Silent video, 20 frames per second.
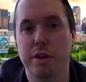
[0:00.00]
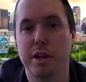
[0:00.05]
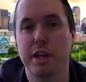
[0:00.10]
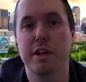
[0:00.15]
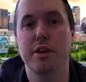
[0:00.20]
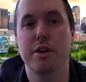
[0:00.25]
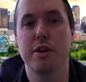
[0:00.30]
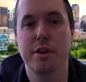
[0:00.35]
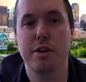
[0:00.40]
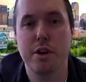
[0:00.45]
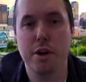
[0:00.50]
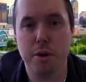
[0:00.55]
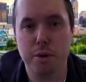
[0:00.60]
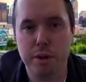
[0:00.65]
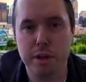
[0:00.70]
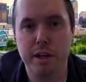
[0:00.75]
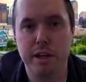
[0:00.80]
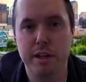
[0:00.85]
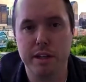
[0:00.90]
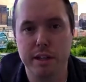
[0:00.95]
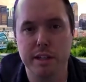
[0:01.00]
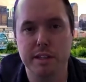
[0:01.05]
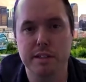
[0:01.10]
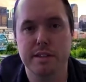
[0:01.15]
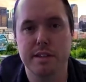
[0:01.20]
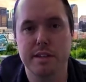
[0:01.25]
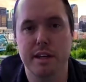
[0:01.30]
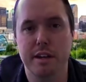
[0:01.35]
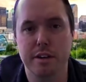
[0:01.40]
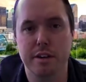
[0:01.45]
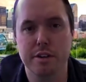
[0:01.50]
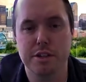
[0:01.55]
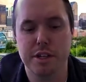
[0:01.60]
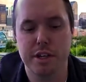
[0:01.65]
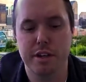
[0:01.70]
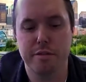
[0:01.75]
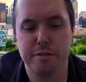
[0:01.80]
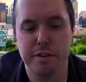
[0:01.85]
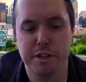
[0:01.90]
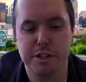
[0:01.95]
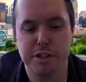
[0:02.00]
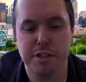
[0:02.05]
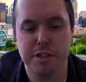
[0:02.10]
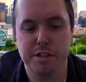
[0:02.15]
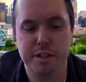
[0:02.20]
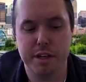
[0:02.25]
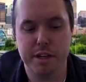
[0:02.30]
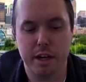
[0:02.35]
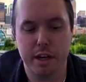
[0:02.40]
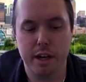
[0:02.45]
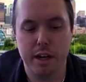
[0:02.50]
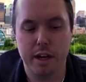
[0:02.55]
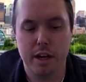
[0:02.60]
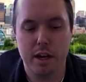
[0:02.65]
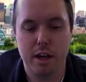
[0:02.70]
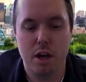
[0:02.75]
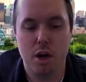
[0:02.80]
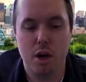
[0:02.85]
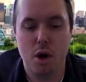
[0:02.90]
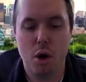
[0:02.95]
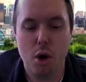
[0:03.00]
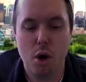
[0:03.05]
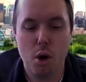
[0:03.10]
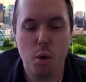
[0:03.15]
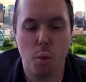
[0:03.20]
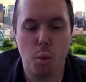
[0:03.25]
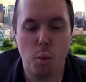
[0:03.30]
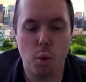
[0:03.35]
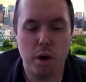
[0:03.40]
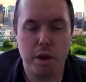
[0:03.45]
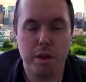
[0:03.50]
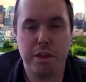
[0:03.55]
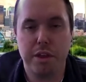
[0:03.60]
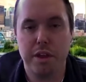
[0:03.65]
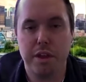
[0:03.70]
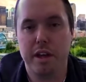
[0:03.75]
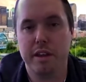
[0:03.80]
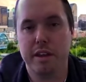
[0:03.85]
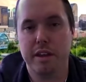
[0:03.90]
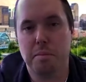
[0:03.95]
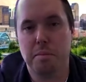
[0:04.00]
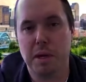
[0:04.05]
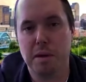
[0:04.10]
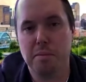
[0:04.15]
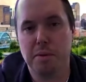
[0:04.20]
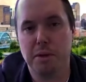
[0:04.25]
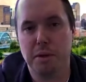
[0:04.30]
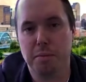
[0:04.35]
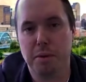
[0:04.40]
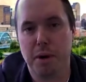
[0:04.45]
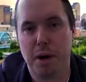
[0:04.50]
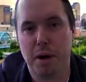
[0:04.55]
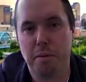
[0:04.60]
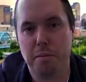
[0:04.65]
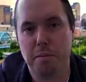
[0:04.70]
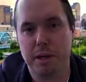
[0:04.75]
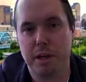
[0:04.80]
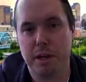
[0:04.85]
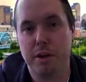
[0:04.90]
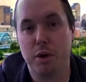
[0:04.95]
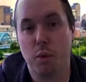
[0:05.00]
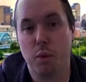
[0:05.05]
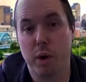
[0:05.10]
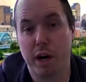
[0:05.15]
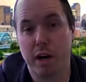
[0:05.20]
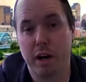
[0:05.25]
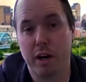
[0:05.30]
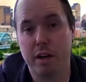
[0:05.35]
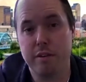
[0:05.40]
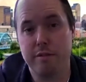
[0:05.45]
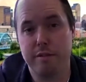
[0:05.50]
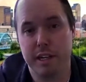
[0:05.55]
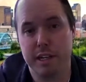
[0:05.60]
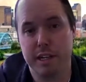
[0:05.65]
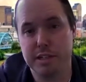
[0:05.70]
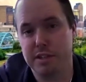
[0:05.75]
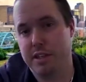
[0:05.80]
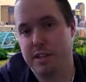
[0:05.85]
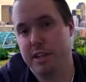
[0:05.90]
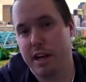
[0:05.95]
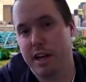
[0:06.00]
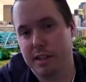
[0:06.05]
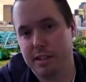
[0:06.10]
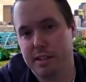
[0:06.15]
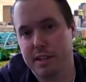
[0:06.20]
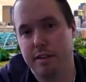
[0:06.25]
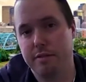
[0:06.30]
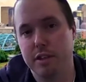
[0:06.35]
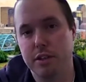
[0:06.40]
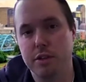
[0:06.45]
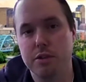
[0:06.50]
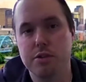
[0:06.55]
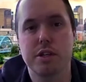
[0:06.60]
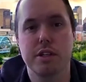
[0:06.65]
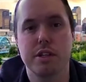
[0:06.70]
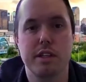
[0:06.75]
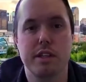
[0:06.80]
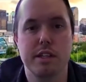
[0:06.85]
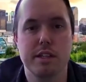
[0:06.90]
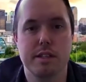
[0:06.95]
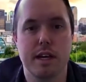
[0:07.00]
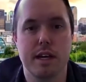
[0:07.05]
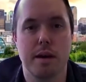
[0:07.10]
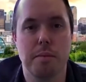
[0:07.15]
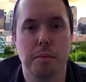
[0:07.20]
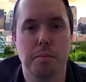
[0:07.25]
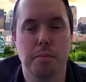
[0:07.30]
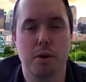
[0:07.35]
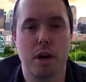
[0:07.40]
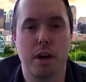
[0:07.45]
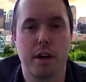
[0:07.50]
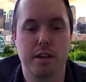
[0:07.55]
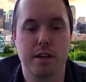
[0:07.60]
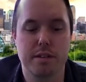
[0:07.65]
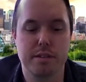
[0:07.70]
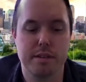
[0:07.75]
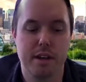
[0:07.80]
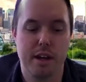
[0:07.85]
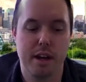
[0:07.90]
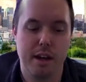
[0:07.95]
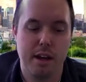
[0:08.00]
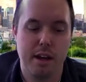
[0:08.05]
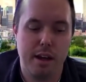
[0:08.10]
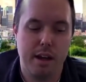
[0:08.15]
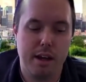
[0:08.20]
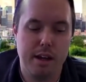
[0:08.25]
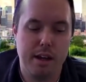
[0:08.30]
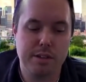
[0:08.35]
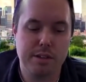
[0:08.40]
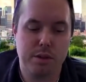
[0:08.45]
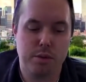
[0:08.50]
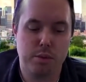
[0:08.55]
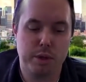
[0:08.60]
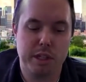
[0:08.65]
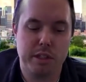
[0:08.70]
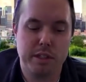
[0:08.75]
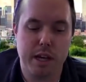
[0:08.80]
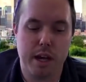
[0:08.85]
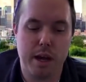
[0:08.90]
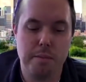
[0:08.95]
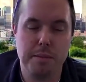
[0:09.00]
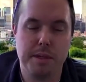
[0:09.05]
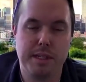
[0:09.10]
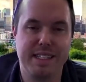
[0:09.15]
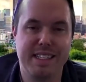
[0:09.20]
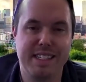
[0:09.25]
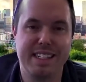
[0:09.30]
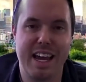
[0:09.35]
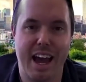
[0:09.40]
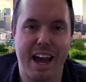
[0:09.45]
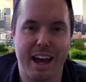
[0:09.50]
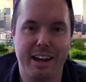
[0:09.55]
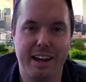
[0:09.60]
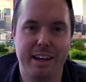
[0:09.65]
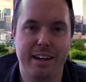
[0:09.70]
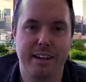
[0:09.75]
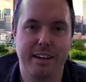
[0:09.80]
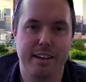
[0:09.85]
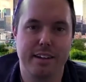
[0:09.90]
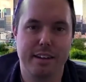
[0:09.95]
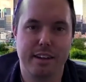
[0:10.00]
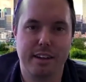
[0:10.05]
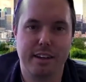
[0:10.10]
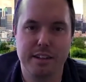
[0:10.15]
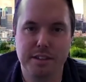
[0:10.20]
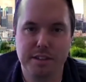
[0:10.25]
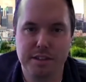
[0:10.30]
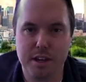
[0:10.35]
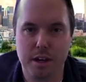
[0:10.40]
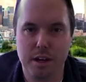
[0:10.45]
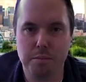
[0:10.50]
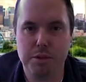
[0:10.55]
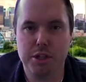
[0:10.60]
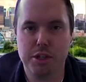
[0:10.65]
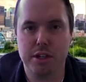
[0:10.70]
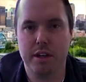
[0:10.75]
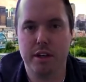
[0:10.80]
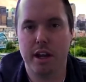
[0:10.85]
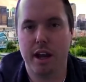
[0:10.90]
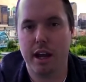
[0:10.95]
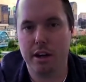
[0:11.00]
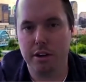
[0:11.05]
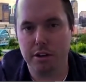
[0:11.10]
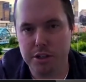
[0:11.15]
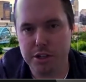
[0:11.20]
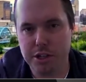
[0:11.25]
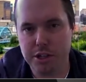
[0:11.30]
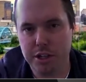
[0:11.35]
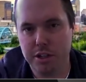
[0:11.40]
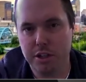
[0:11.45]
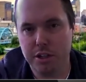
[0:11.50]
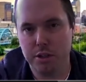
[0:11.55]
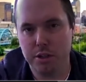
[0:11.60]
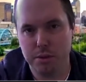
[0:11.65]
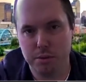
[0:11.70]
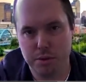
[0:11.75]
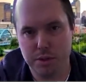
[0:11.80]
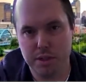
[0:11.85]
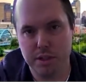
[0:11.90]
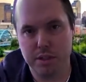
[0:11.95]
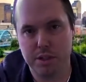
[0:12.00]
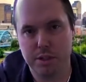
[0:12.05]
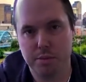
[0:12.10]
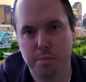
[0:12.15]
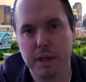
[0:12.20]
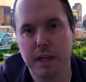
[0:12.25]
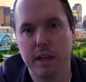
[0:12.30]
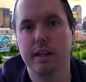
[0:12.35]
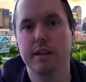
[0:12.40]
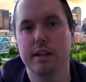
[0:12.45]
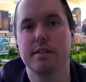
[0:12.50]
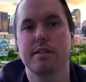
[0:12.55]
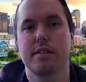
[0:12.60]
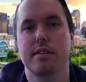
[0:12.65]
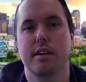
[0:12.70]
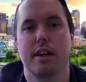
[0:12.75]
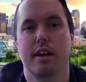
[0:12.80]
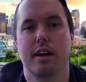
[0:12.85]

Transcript: They know that it lends to energy efficiency. One thing that people are probably unaware of, and is the next evolution in these type of products, is the real-time data consumption energy usage piece.